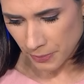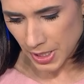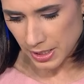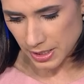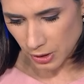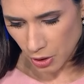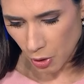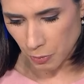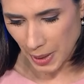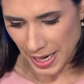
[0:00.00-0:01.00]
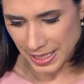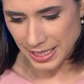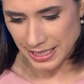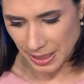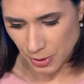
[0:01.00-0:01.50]
still hold Biden
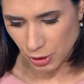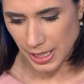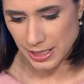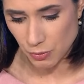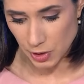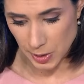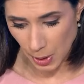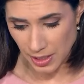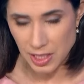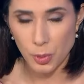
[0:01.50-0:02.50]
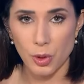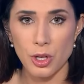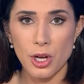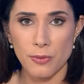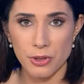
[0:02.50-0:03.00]
and Democrats responsible
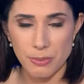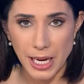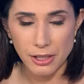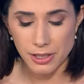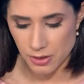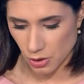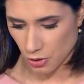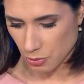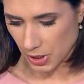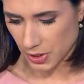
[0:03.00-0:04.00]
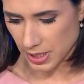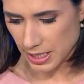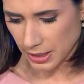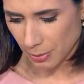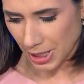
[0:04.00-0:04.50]
for the migrant surge we are seeing there.